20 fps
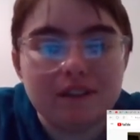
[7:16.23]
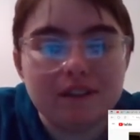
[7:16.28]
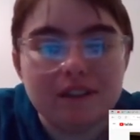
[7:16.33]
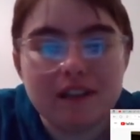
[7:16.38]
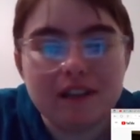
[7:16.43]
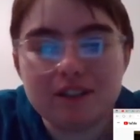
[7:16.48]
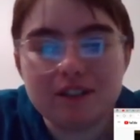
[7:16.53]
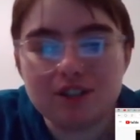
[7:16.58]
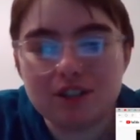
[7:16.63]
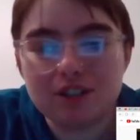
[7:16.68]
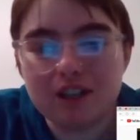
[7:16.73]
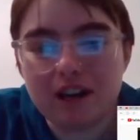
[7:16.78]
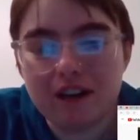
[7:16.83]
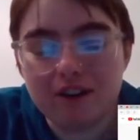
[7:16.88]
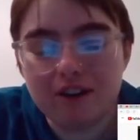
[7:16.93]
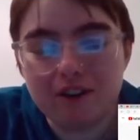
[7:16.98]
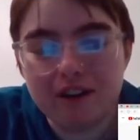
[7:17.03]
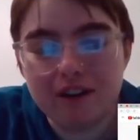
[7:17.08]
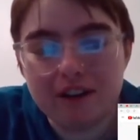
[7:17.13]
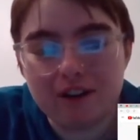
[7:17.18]
That's
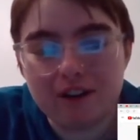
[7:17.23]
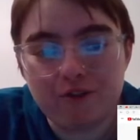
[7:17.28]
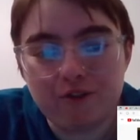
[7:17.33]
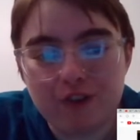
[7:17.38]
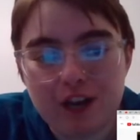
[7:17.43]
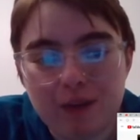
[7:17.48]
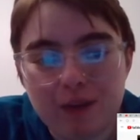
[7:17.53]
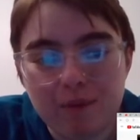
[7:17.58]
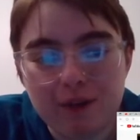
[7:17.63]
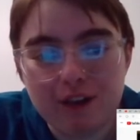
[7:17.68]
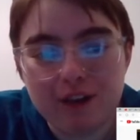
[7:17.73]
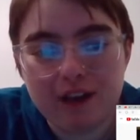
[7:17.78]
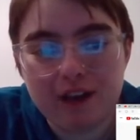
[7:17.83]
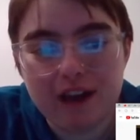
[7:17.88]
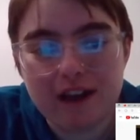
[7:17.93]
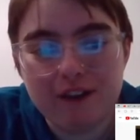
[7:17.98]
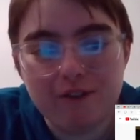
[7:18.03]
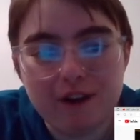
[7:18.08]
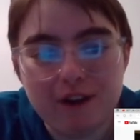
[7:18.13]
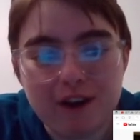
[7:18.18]
kind of like a Family
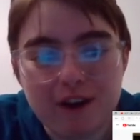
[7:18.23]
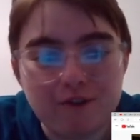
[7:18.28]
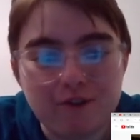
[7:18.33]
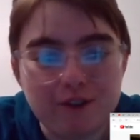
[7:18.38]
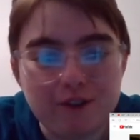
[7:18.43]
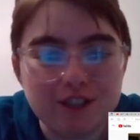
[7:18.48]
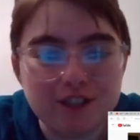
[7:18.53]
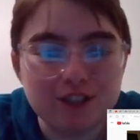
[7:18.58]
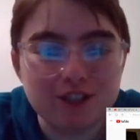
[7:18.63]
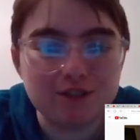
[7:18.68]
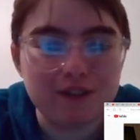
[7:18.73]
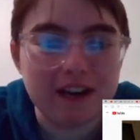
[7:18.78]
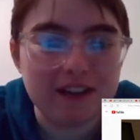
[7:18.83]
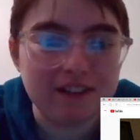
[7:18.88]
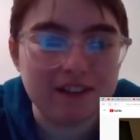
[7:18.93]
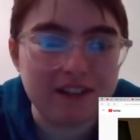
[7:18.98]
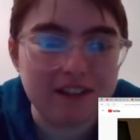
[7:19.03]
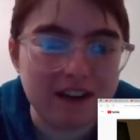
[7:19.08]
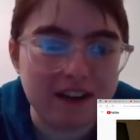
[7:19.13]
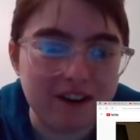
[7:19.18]
Guy reference
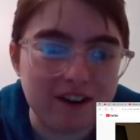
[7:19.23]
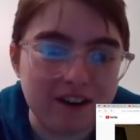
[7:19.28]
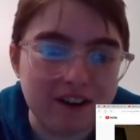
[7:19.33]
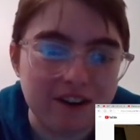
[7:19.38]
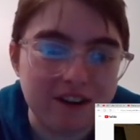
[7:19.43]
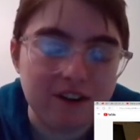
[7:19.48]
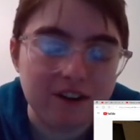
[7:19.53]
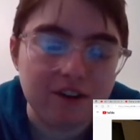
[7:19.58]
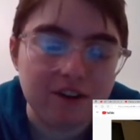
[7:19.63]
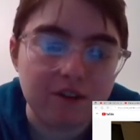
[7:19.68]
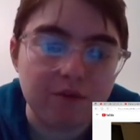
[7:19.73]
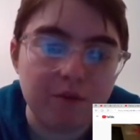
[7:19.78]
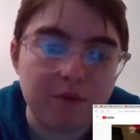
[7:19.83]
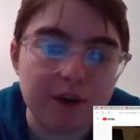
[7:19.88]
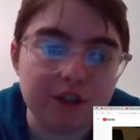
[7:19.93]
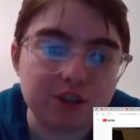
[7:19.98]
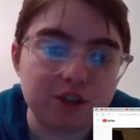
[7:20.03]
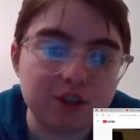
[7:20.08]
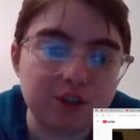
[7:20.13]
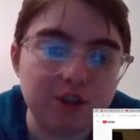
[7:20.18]
right there,
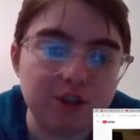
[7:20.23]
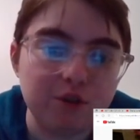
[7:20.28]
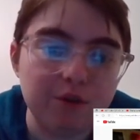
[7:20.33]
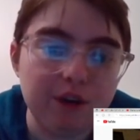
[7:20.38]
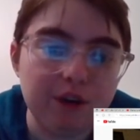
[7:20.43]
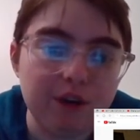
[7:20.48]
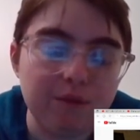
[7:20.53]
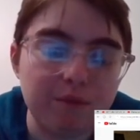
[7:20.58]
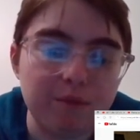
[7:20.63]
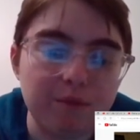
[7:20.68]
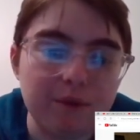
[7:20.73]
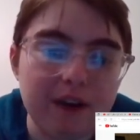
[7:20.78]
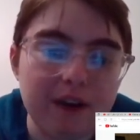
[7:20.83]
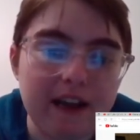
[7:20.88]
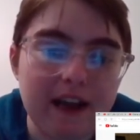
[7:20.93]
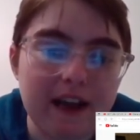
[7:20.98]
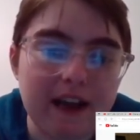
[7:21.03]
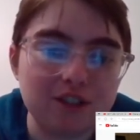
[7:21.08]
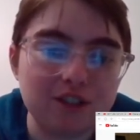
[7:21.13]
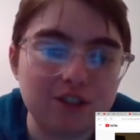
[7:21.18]
where Stewie
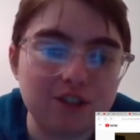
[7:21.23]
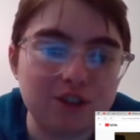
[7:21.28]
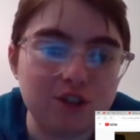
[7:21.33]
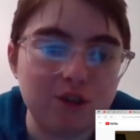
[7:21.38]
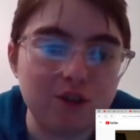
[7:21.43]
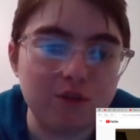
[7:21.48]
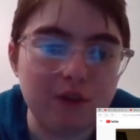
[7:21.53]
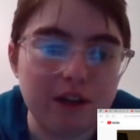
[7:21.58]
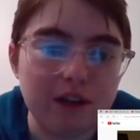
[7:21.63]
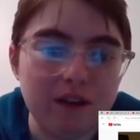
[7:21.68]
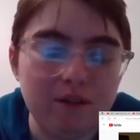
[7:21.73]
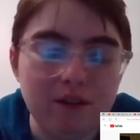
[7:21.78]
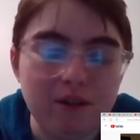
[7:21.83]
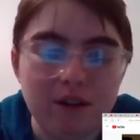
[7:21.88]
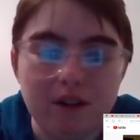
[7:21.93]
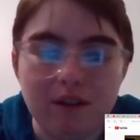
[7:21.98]
reacts to it.